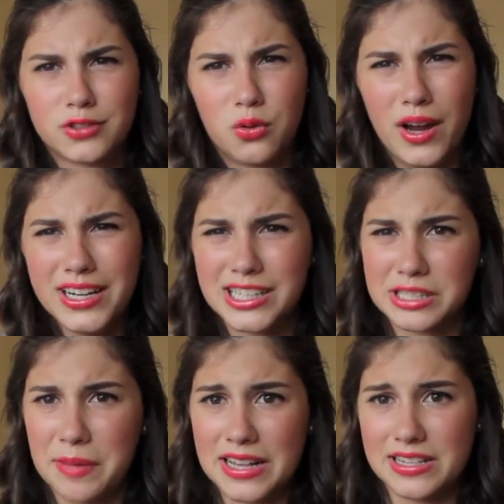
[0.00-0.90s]
quite
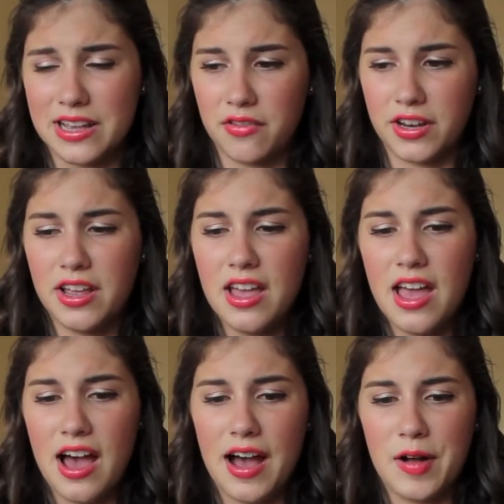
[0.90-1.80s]
expensive and
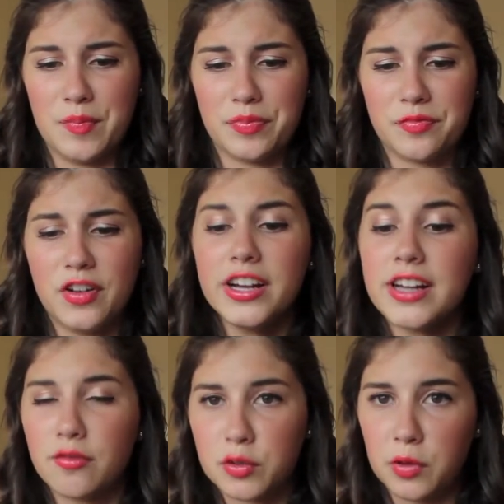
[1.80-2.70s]
um, very
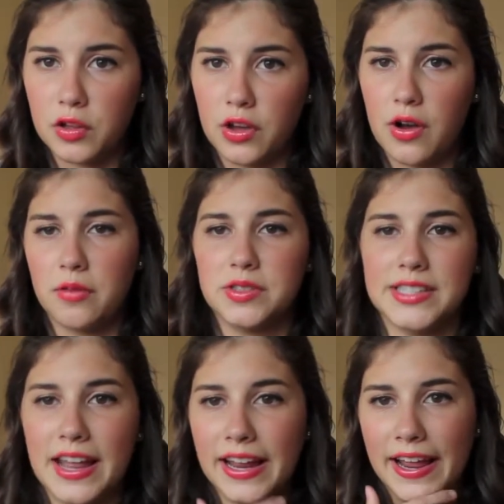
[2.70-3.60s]
comfortable though I would say